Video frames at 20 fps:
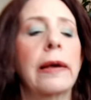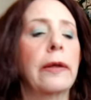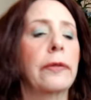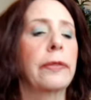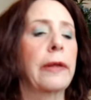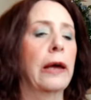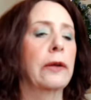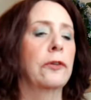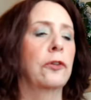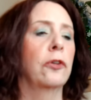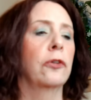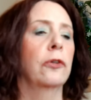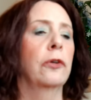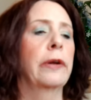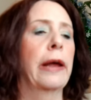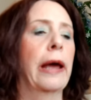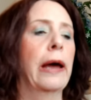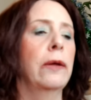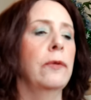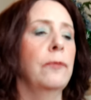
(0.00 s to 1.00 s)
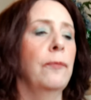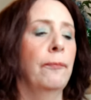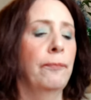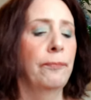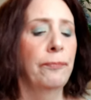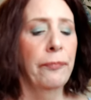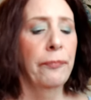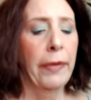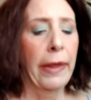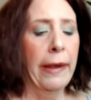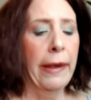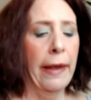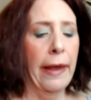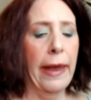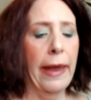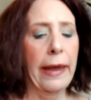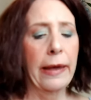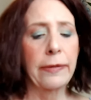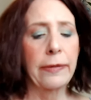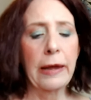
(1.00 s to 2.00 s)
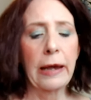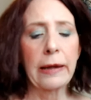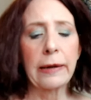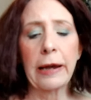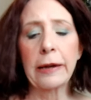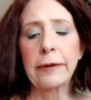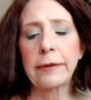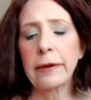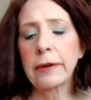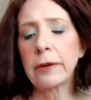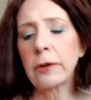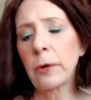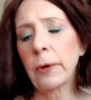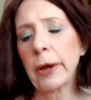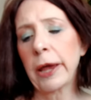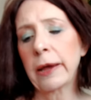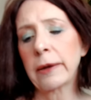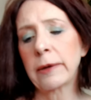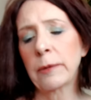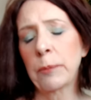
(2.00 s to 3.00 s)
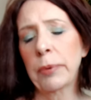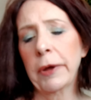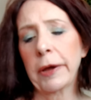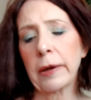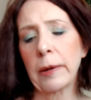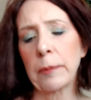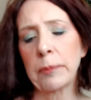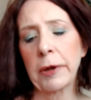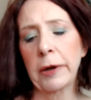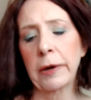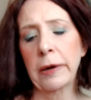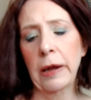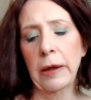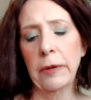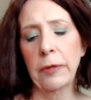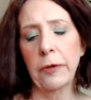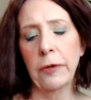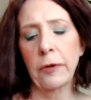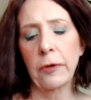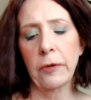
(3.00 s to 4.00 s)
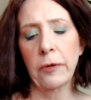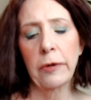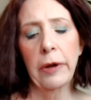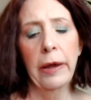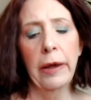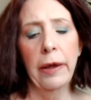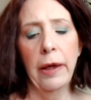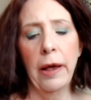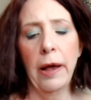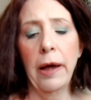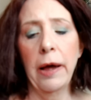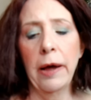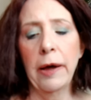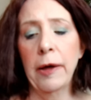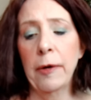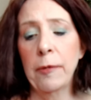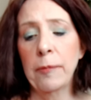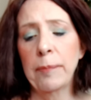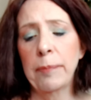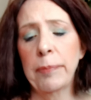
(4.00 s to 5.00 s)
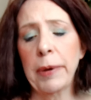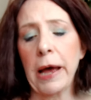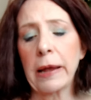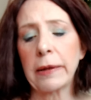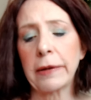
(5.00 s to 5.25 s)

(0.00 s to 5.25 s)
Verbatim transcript: how that turned out. And then I did go ahead and pick up another um,